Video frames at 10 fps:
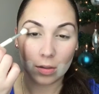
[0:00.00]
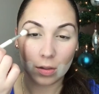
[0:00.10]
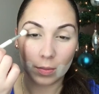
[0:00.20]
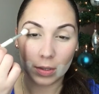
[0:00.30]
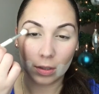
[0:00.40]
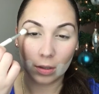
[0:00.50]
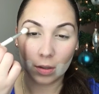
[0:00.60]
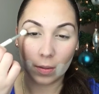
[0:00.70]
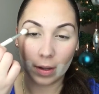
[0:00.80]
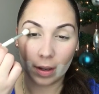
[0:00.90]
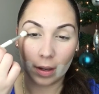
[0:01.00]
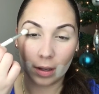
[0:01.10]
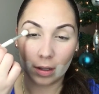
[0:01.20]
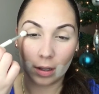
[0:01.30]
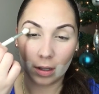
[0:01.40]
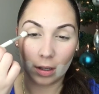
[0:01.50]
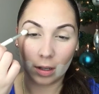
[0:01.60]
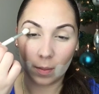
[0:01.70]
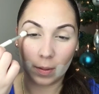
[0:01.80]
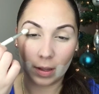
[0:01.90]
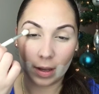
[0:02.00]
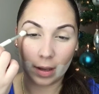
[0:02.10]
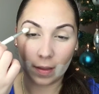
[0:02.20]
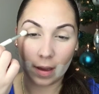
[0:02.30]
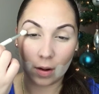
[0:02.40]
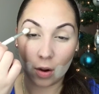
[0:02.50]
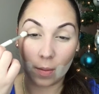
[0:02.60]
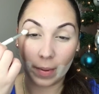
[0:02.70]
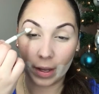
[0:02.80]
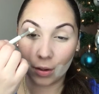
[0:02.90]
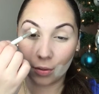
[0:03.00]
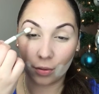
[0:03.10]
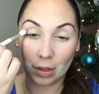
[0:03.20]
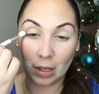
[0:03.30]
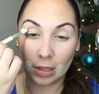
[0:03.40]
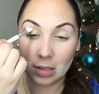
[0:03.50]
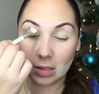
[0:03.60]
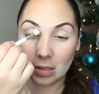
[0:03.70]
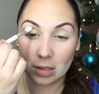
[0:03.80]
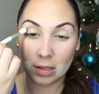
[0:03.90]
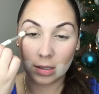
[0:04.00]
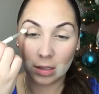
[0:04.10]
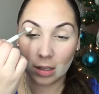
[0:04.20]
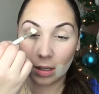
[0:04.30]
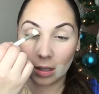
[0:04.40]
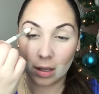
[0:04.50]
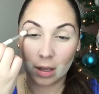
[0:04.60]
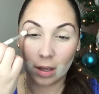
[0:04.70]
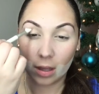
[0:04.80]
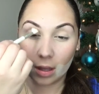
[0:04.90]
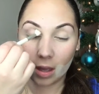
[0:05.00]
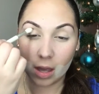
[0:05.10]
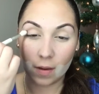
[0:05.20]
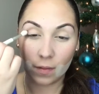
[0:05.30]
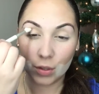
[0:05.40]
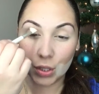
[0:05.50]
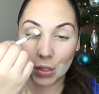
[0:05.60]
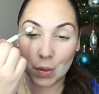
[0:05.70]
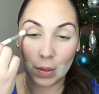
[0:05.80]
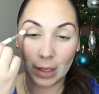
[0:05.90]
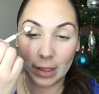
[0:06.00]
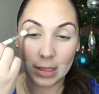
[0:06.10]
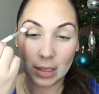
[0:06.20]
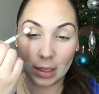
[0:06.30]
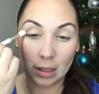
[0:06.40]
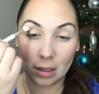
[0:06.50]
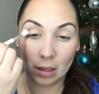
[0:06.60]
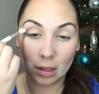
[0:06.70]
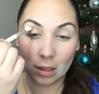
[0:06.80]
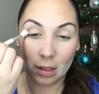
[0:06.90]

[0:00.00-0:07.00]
So I'm just gonna go ahead and apply that on my crease ever so lightly.